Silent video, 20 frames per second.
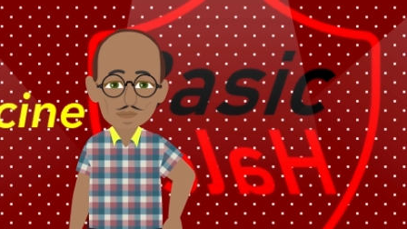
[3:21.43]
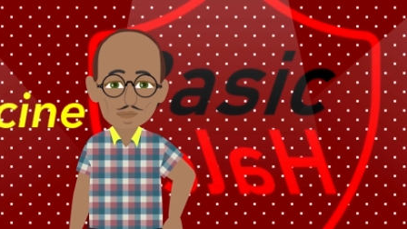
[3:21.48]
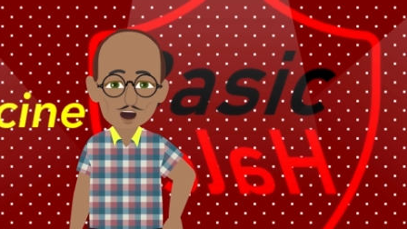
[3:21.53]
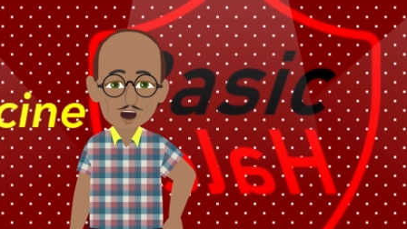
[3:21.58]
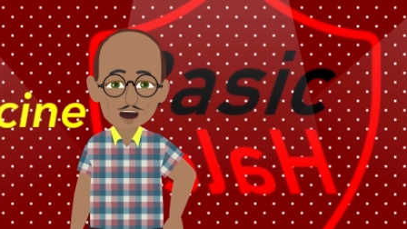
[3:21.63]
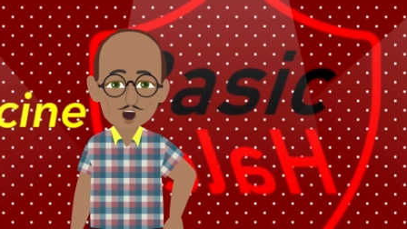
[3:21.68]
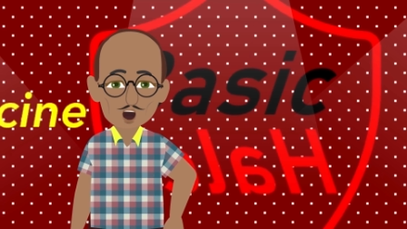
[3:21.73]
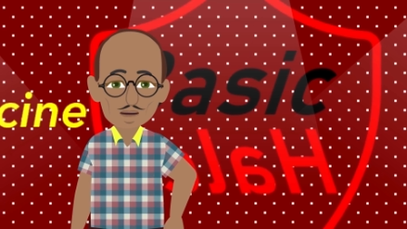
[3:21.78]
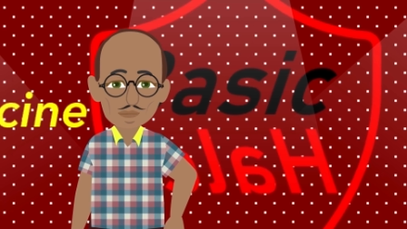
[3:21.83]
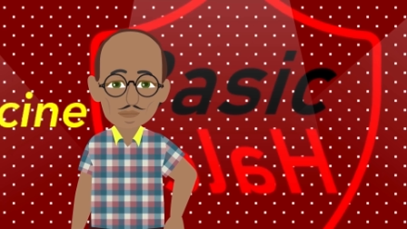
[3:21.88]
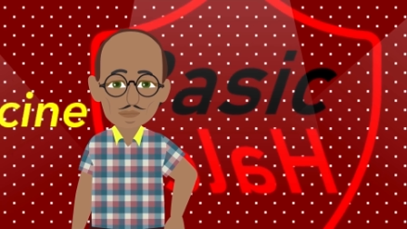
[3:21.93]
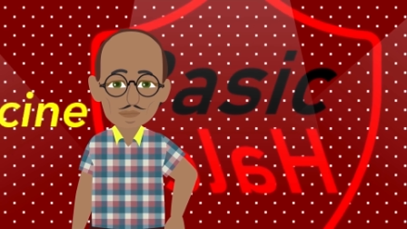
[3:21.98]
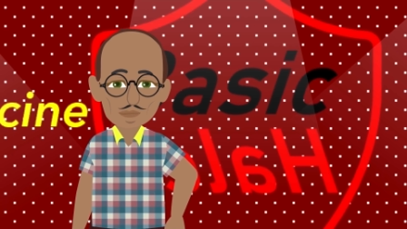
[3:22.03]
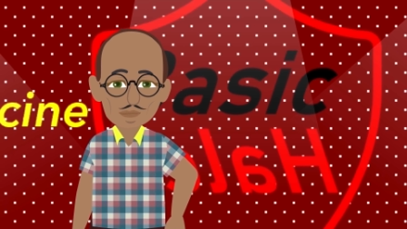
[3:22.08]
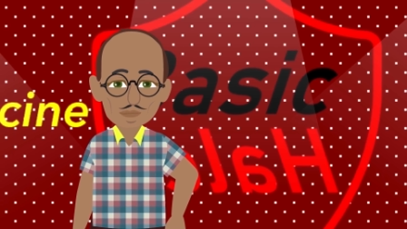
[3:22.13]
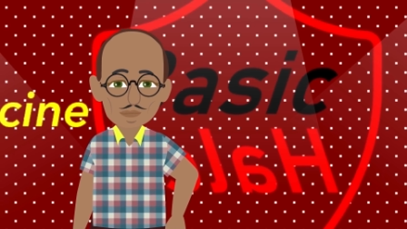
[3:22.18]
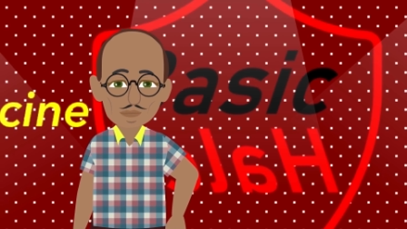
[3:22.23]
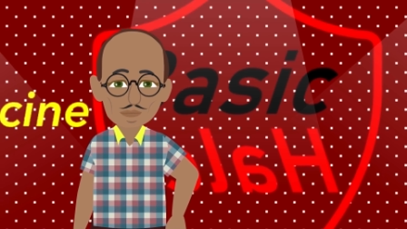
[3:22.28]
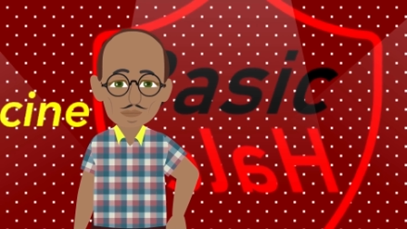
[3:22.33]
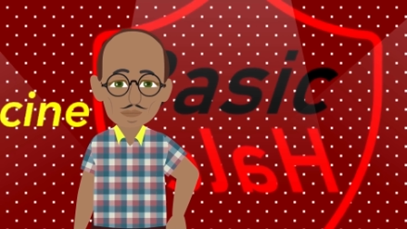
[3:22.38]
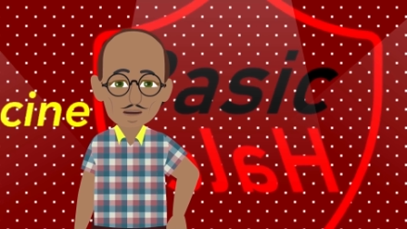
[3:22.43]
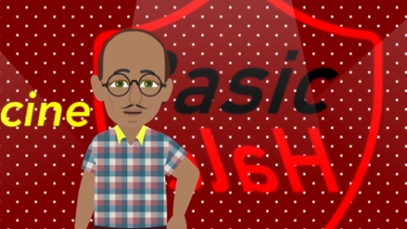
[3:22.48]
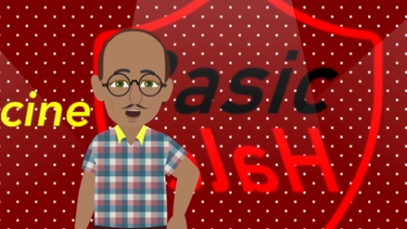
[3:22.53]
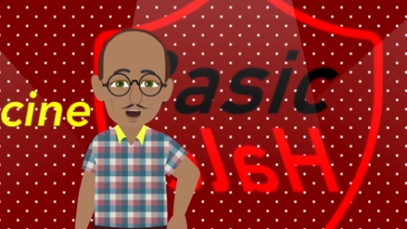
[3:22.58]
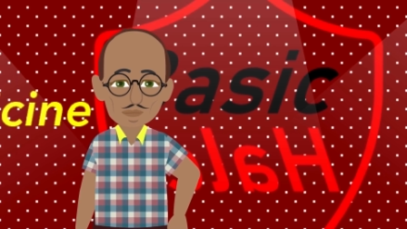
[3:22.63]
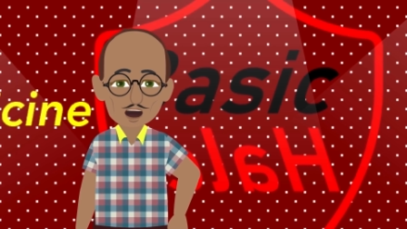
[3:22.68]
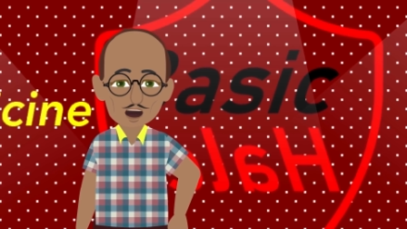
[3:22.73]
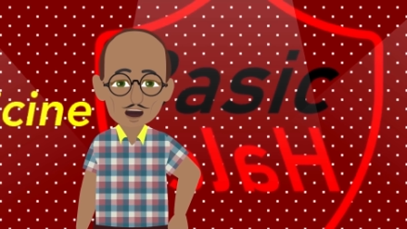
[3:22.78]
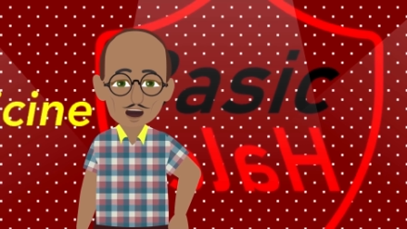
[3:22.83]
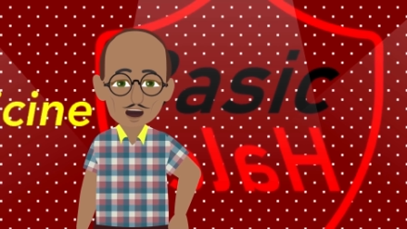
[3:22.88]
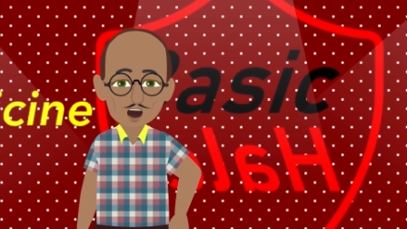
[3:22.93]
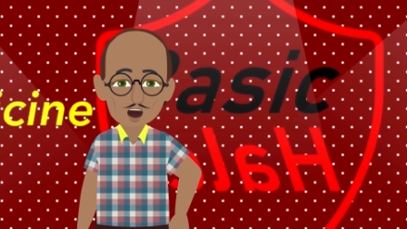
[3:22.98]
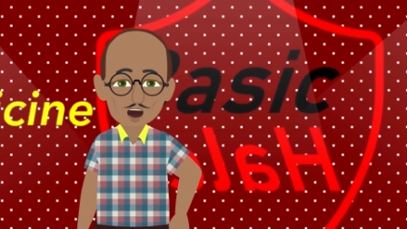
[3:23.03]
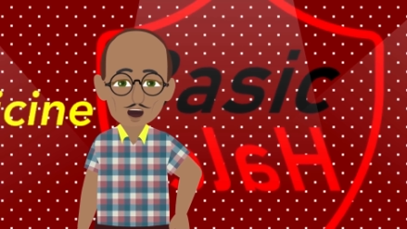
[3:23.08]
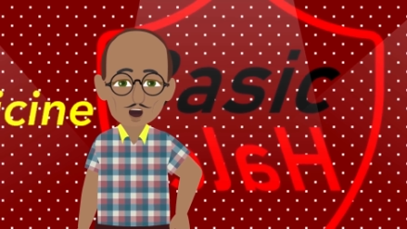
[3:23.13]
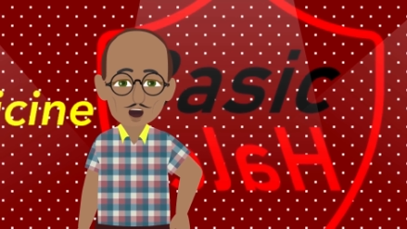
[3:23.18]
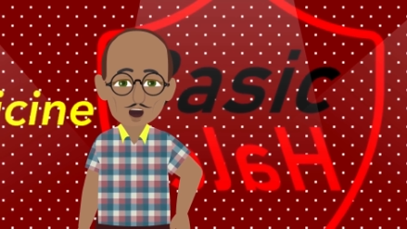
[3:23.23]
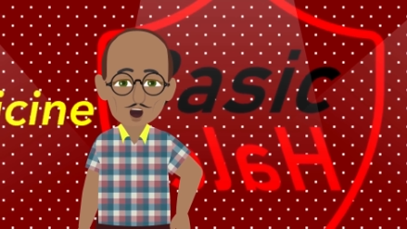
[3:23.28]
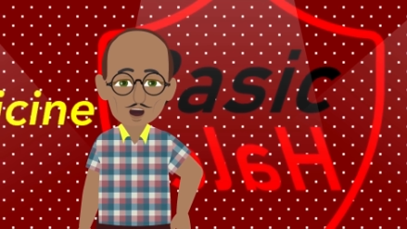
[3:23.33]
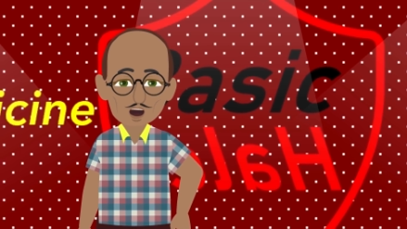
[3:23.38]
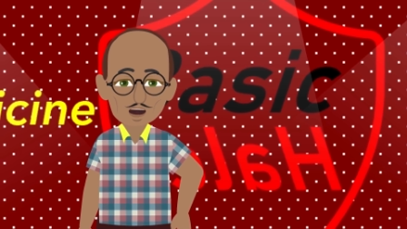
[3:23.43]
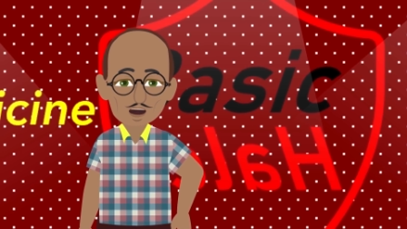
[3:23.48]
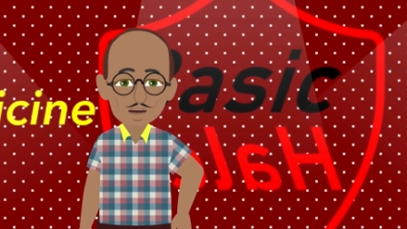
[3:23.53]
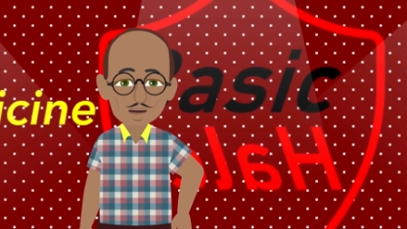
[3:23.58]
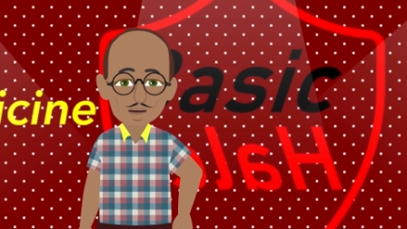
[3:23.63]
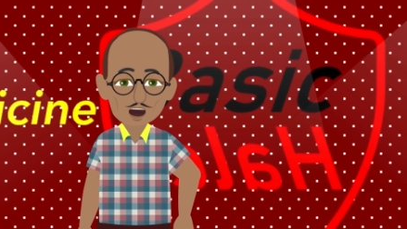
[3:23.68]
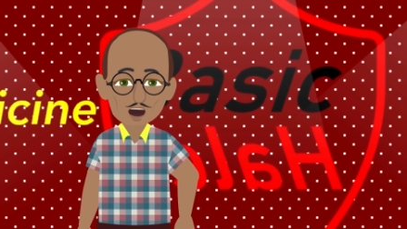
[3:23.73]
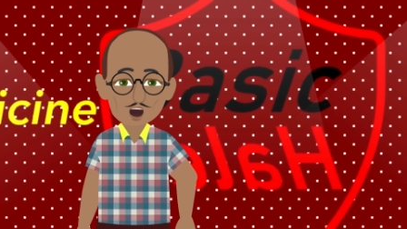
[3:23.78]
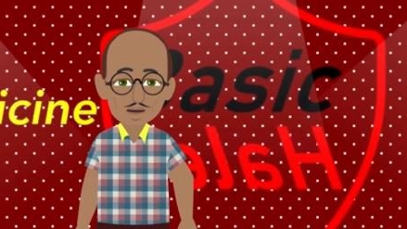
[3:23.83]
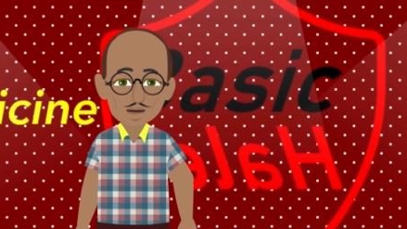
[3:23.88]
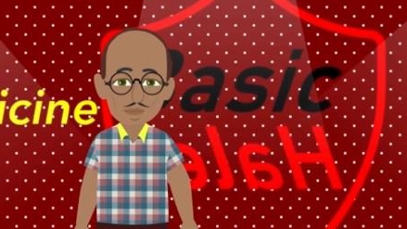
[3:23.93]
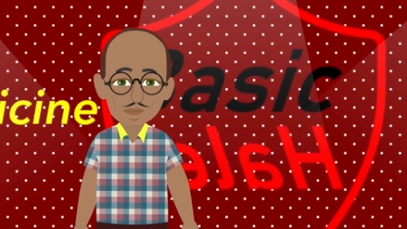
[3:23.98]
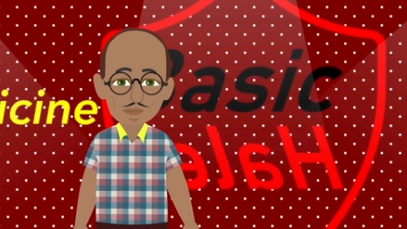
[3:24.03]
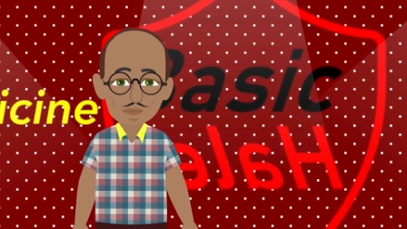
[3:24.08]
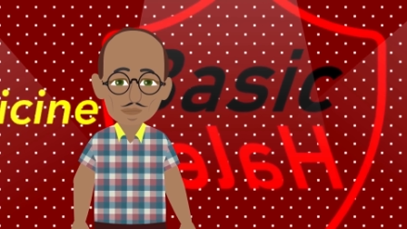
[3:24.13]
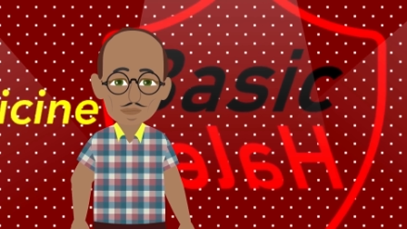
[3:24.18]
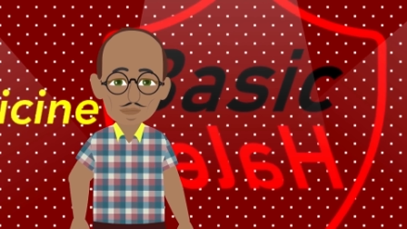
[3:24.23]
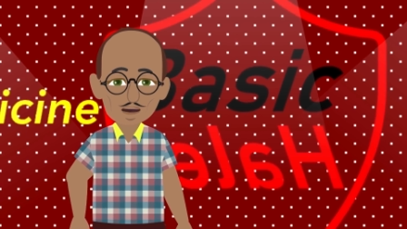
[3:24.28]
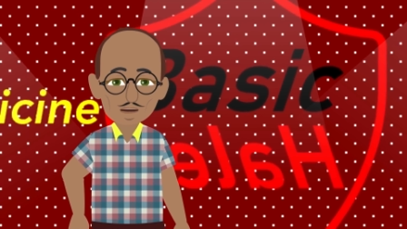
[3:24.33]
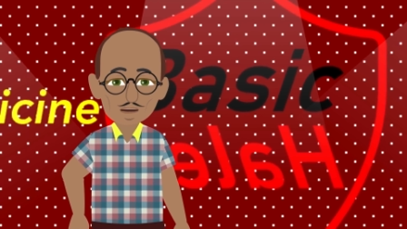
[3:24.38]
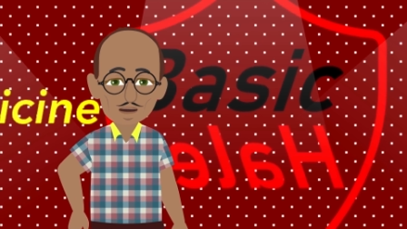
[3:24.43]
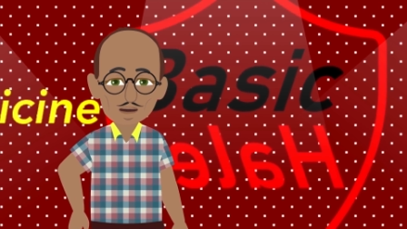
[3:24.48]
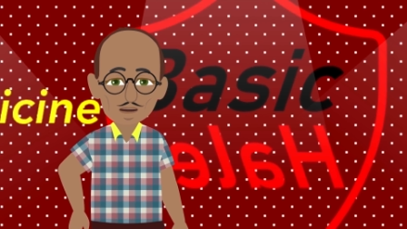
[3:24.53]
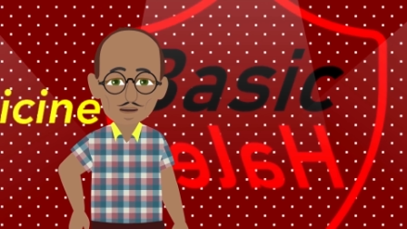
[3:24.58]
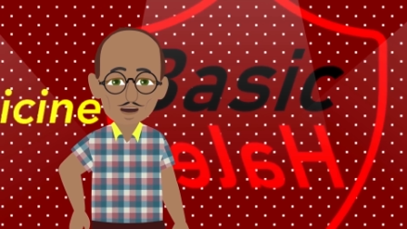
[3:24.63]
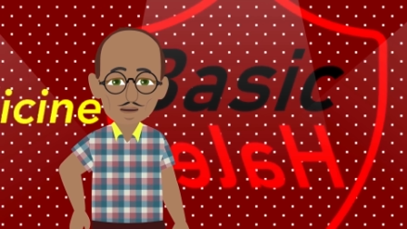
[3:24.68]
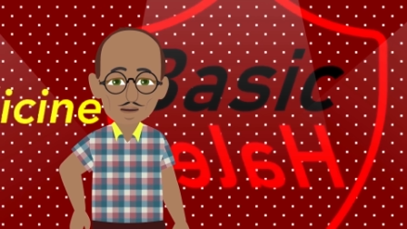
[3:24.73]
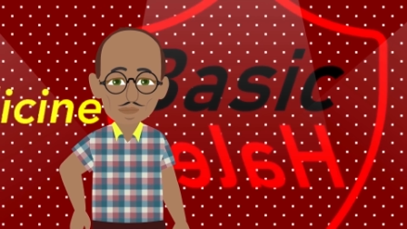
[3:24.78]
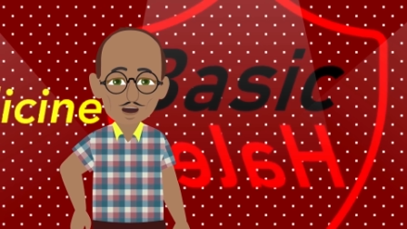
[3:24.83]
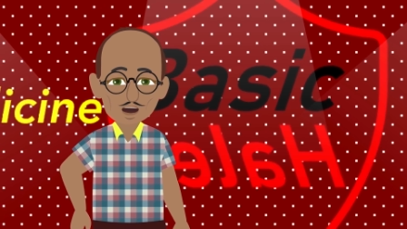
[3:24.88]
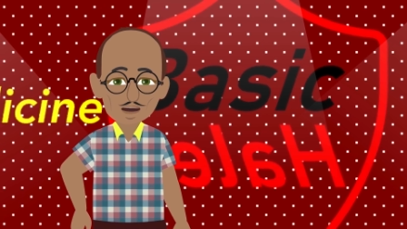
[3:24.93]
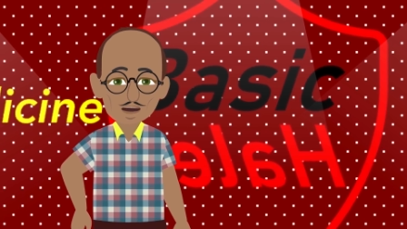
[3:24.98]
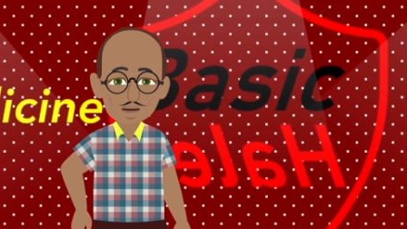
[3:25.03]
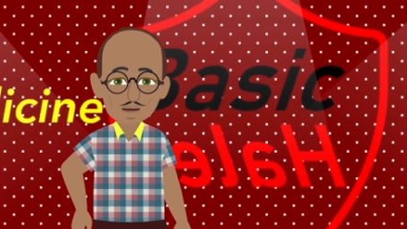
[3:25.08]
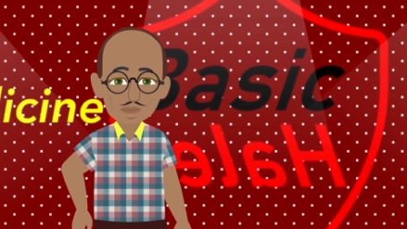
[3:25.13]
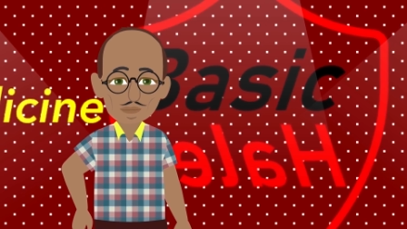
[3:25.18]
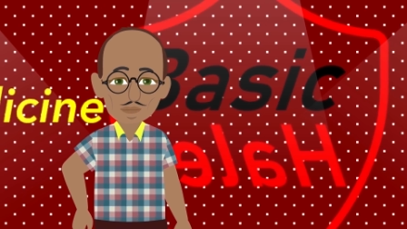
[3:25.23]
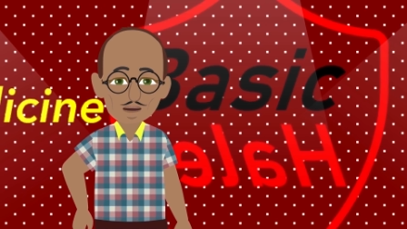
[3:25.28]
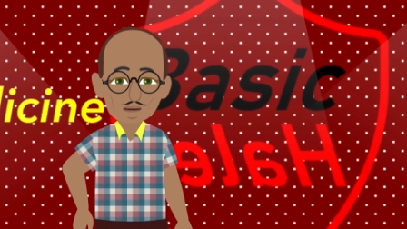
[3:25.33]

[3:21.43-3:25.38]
By the way, if you're still wondering why my boss is at my home,